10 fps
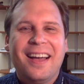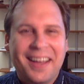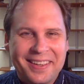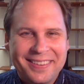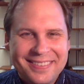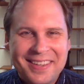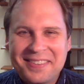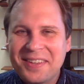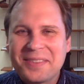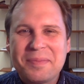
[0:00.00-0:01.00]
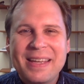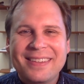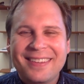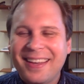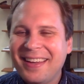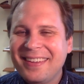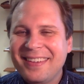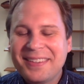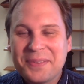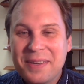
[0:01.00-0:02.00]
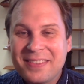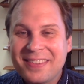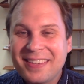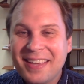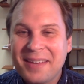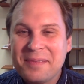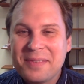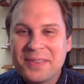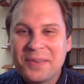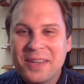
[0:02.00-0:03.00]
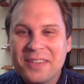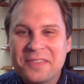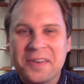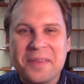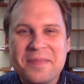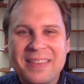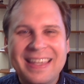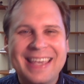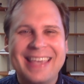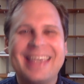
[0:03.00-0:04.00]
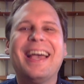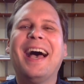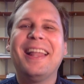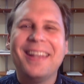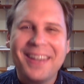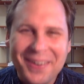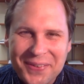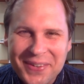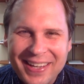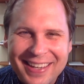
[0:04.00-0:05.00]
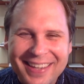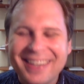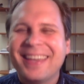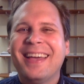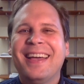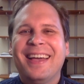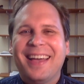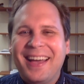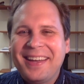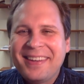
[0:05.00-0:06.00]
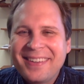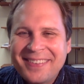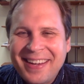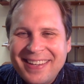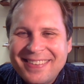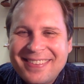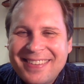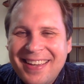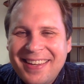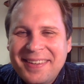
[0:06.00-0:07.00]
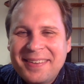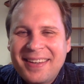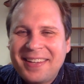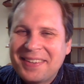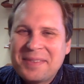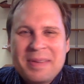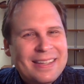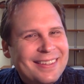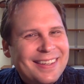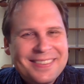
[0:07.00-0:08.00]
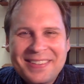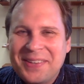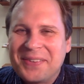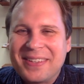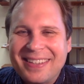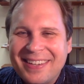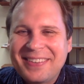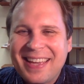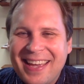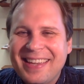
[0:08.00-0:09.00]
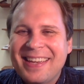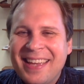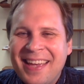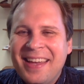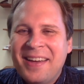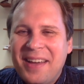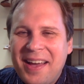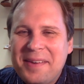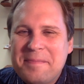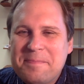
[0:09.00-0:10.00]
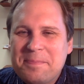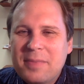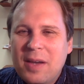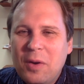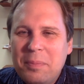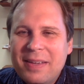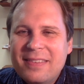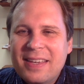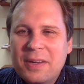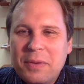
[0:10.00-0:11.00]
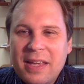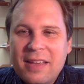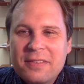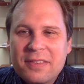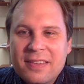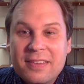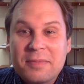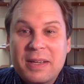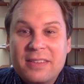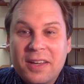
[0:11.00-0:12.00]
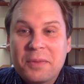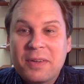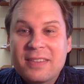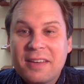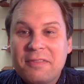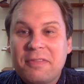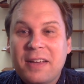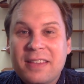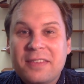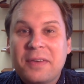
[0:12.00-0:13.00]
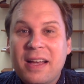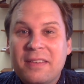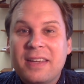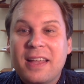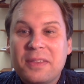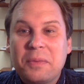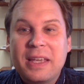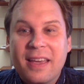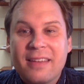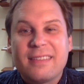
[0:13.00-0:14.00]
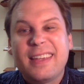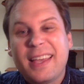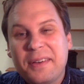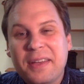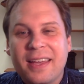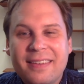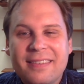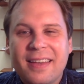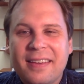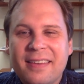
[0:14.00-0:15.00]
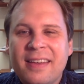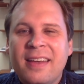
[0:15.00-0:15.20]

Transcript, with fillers: Hi, it's Ask Dr. Ben. Uh, next question comes to us from Nikki. Hello, Nikki. All right. Uh, hi, Dr. Ben. How's it going? Okay. Um, hoping to get a quick answer on this is my daughter wants to have friends around at the weekend. Yeah, okay. Yeah.